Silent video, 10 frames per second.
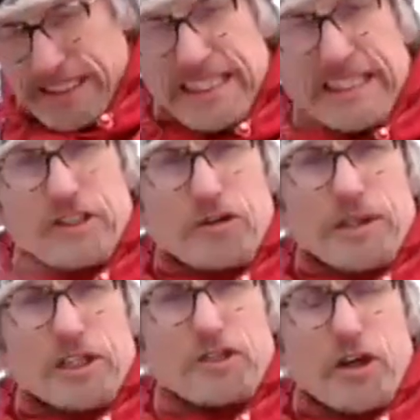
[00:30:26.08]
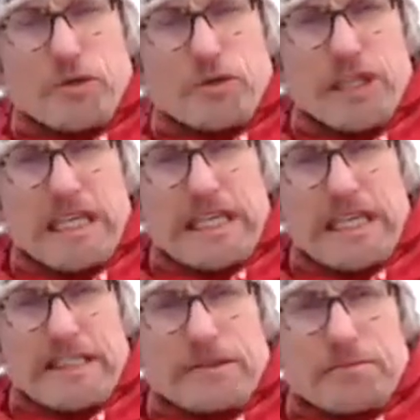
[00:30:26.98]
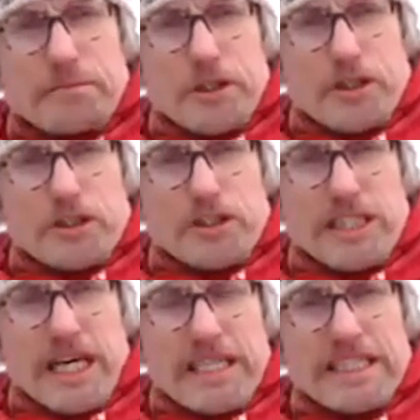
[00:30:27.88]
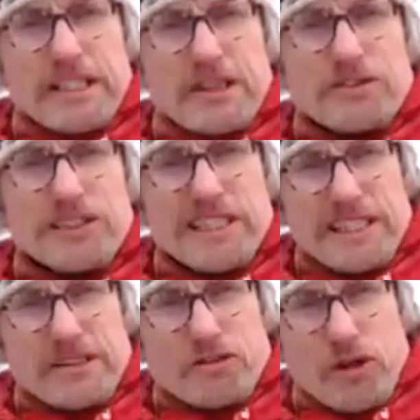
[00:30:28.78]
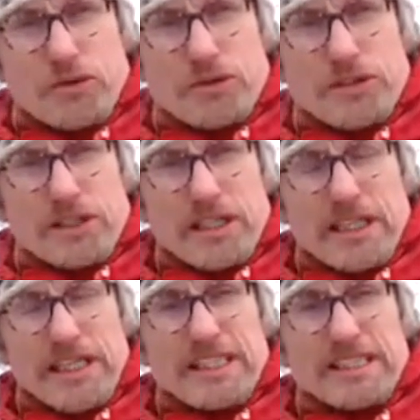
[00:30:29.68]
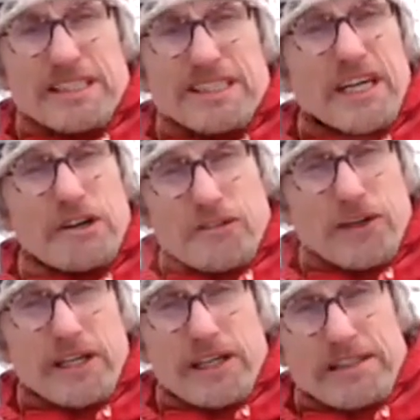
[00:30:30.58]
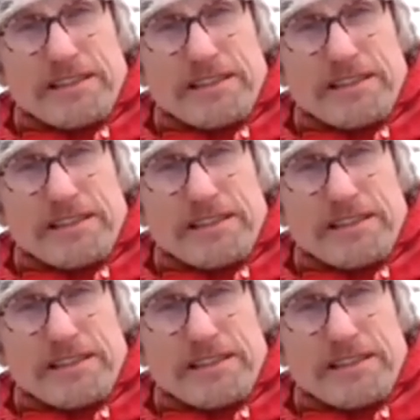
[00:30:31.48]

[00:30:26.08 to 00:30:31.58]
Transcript: the economic growth is because the idea of degrowth is terrifying.